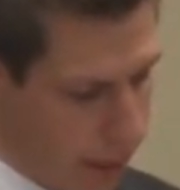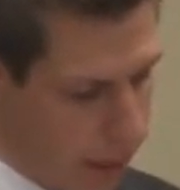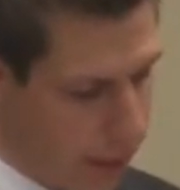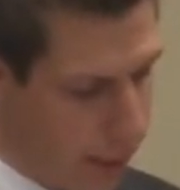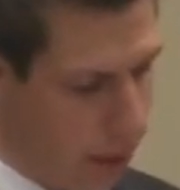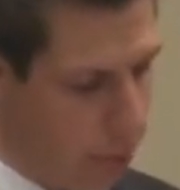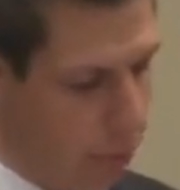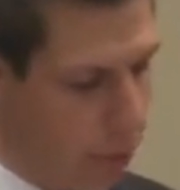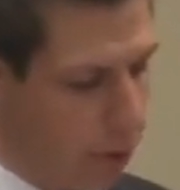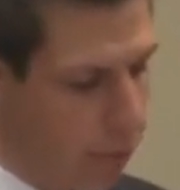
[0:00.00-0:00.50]

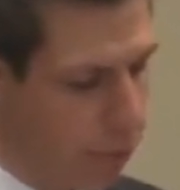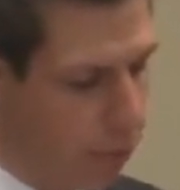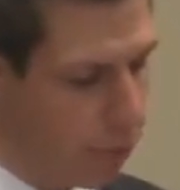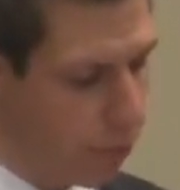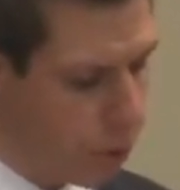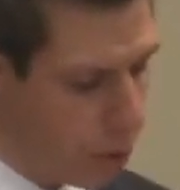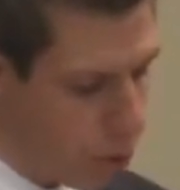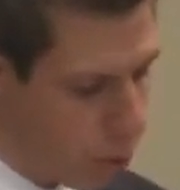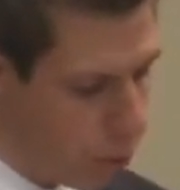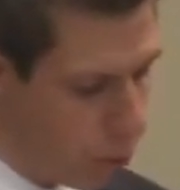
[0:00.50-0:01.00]
They
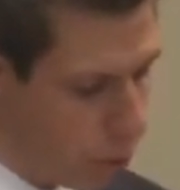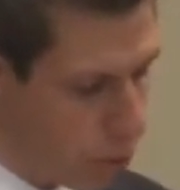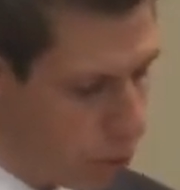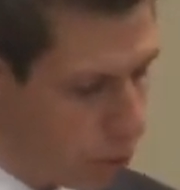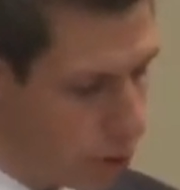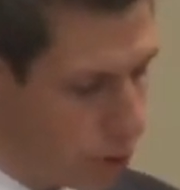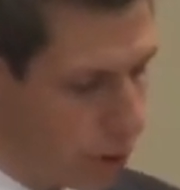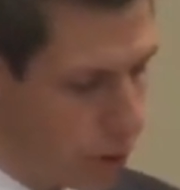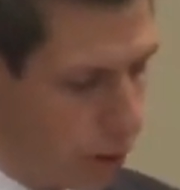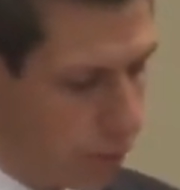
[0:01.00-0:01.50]

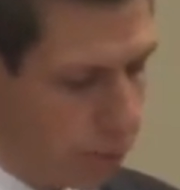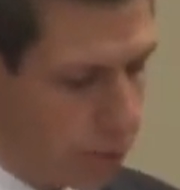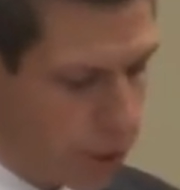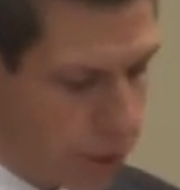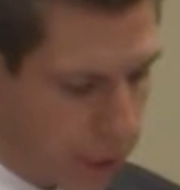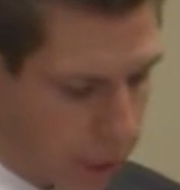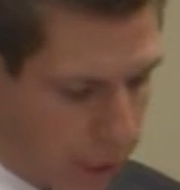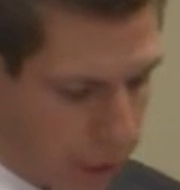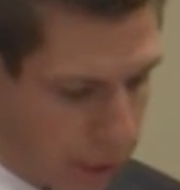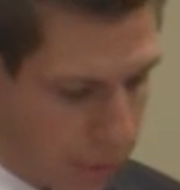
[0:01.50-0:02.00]
refuse to
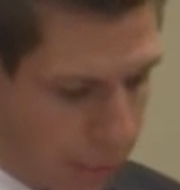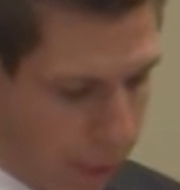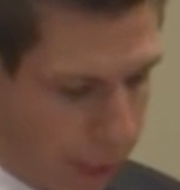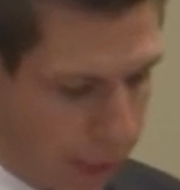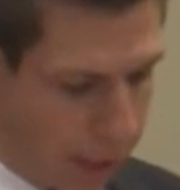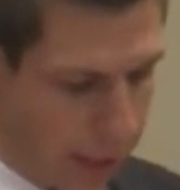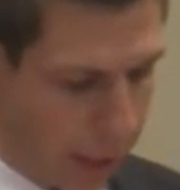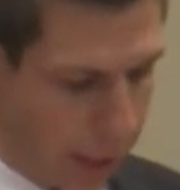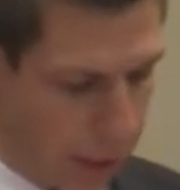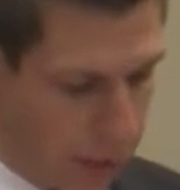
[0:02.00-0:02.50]
cease
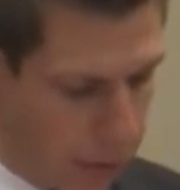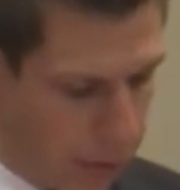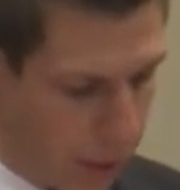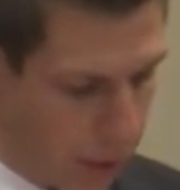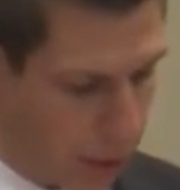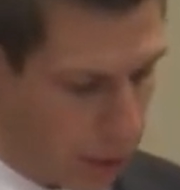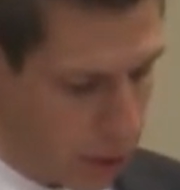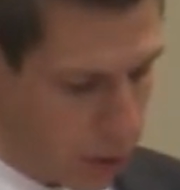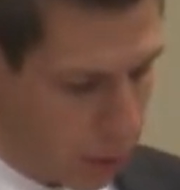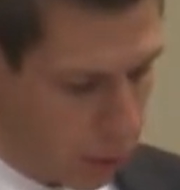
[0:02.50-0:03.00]
making
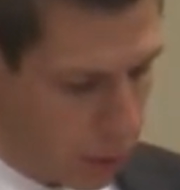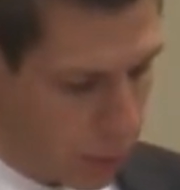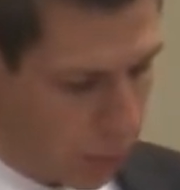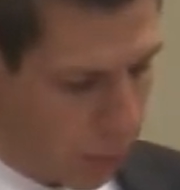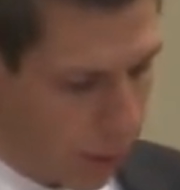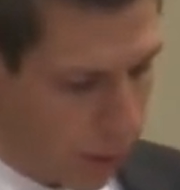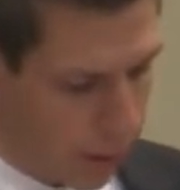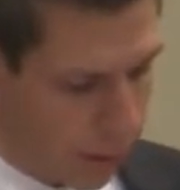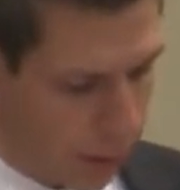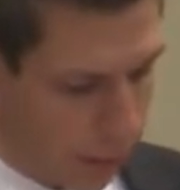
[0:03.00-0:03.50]
accusations or
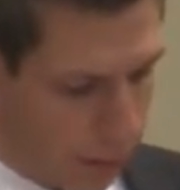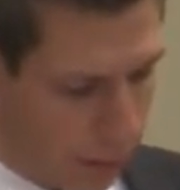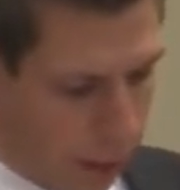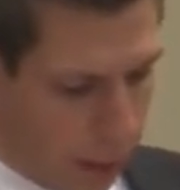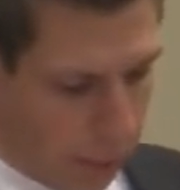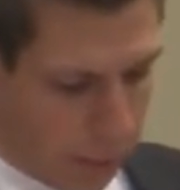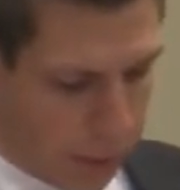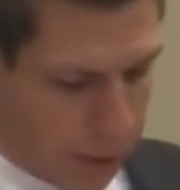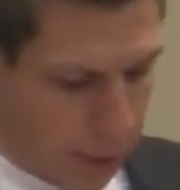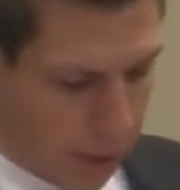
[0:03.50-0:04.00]
spreading their
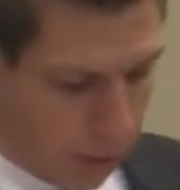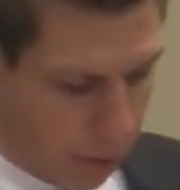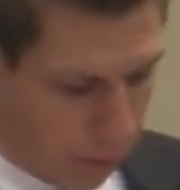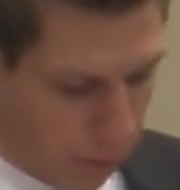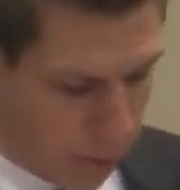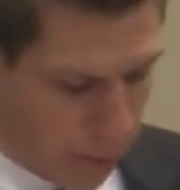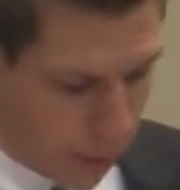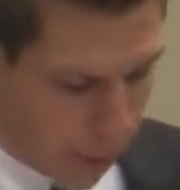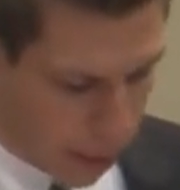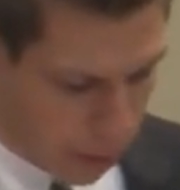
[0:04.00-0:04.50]

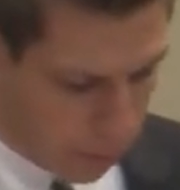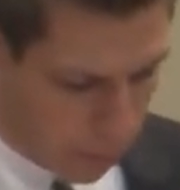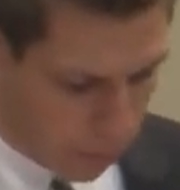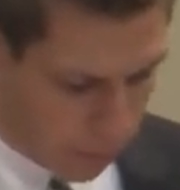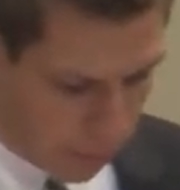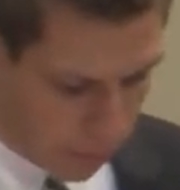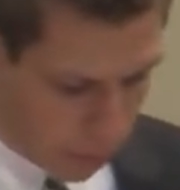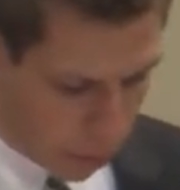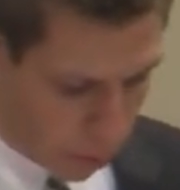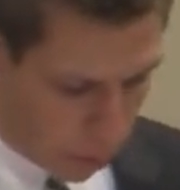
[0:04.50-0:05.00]
particular
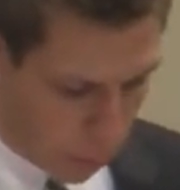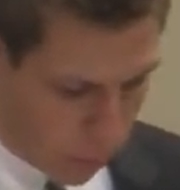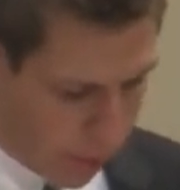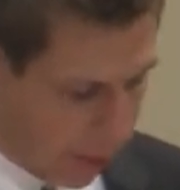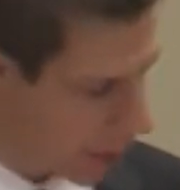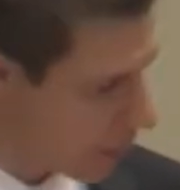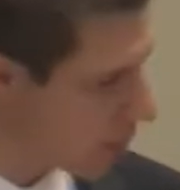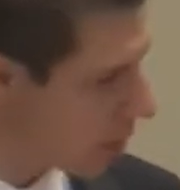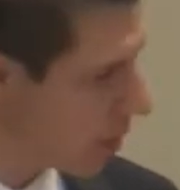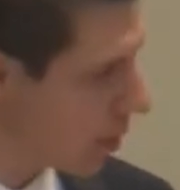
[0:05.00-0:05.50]
doctrinal view when
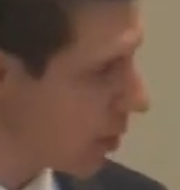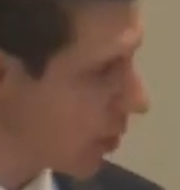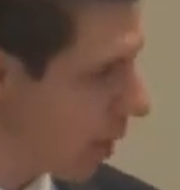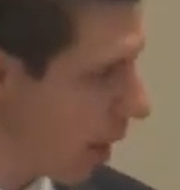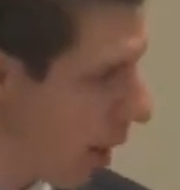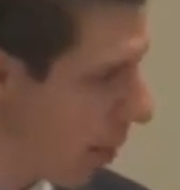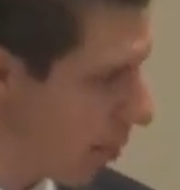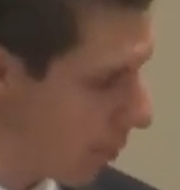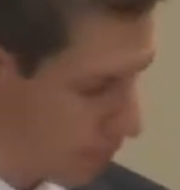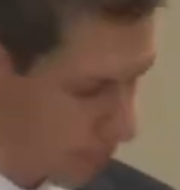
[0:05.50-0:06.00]
asked to
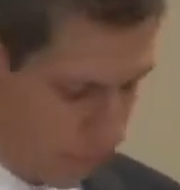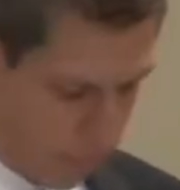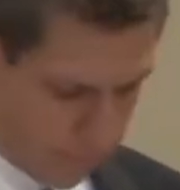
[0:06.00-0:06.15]
stop.